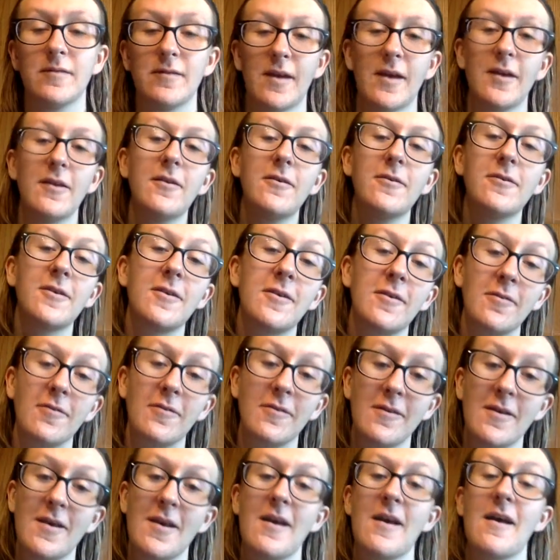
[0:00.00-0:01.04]
I don't know.
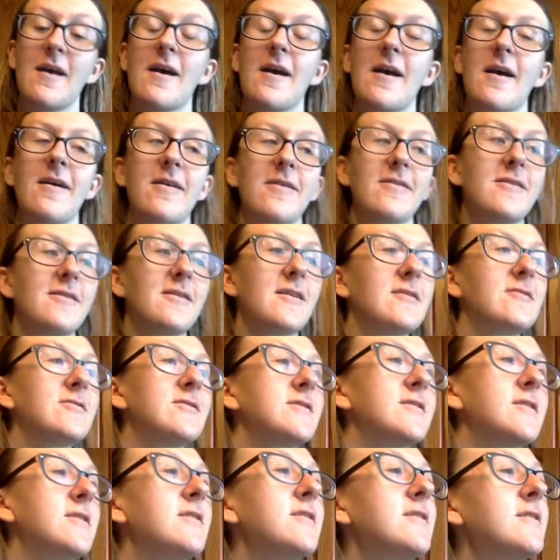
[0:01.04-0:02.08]

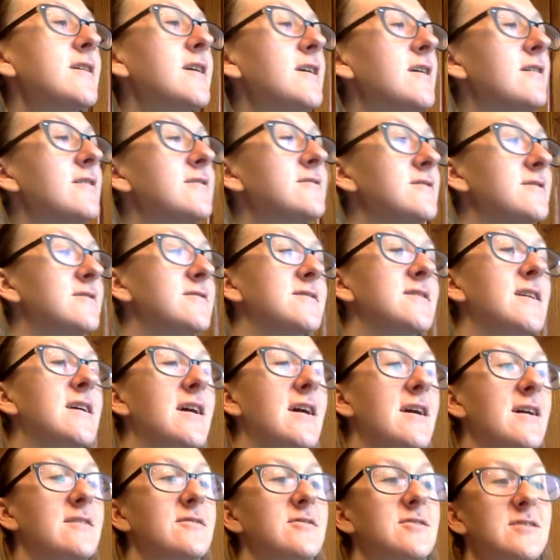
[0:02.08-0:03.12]
There's certain characters
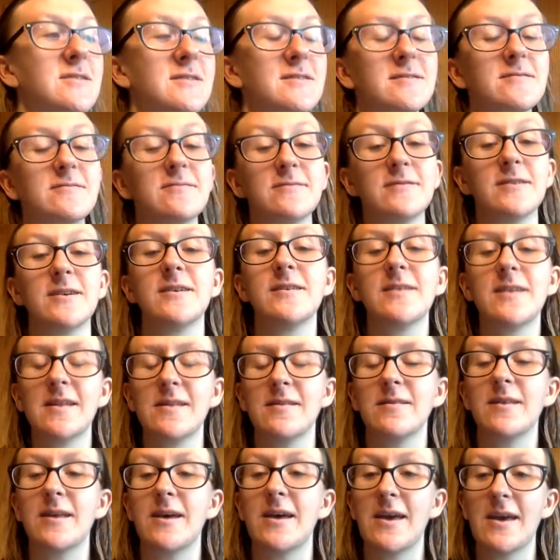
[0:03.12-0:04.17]
that I just really
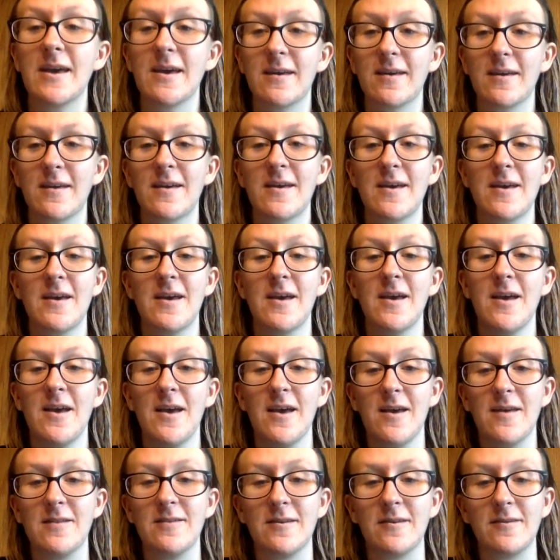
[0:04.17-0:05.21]
like,
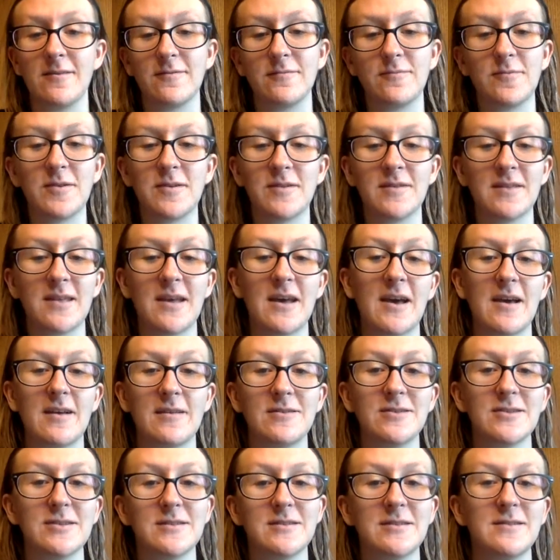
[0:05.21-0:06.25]
and there's ones that
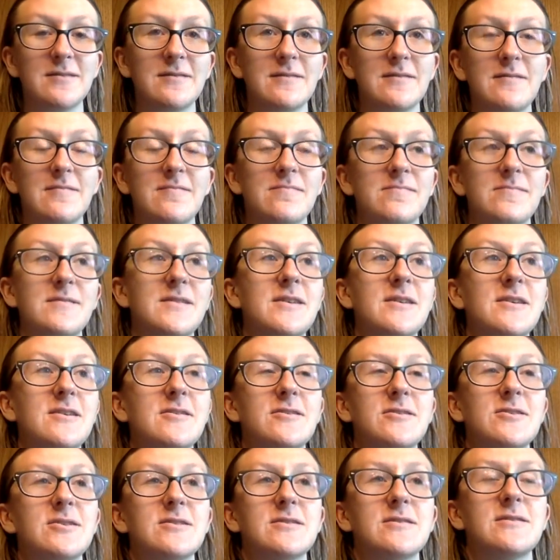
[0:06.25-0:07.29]

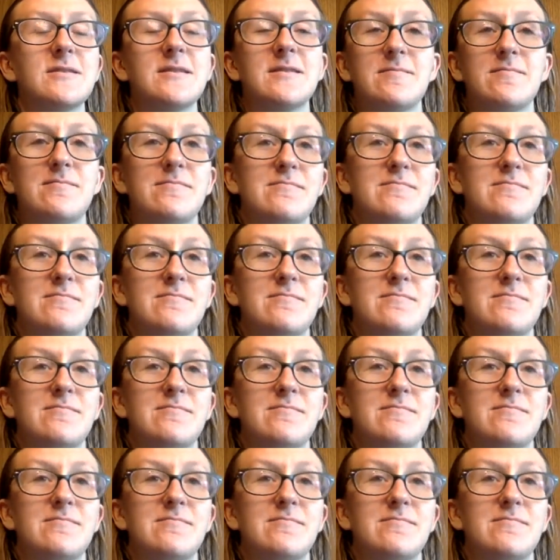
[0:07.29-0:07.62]
you just,